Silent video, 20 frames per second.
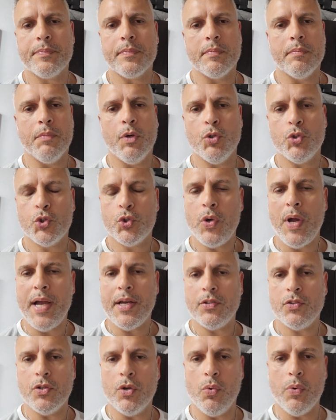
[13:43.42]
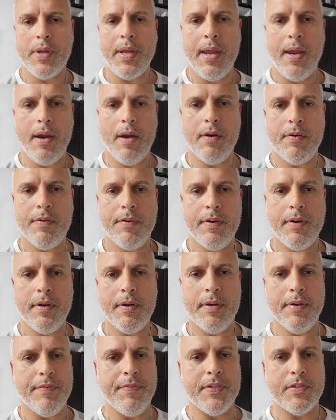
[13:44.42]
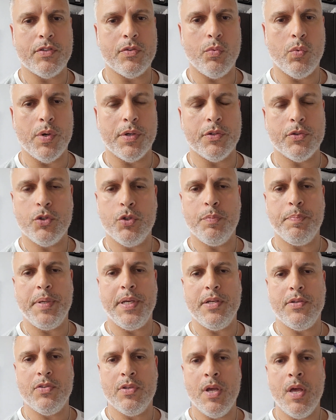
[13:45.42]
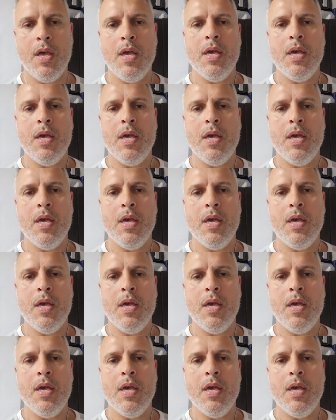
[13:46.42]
Most tracks don't care if it's a 1 or 2-piece,